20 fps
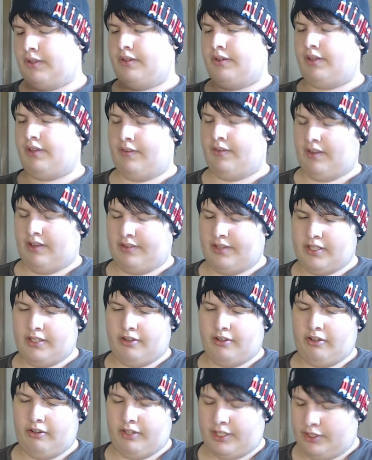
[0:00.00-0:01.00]
If I sound a
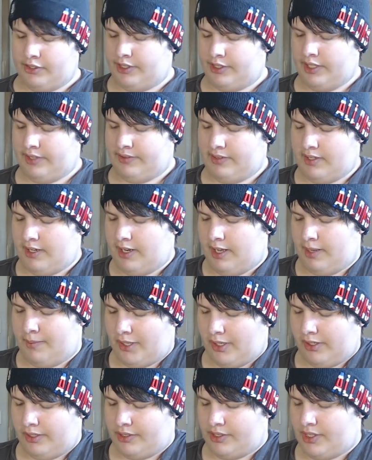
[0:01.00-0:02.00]
little congested, I
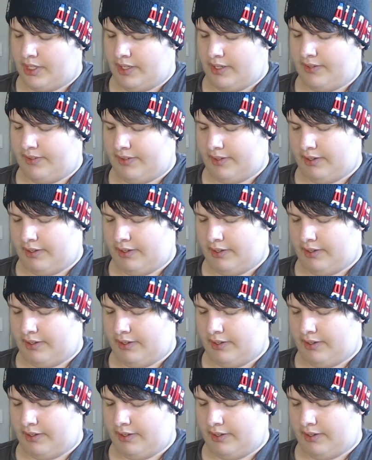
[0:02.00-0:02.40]
apologize.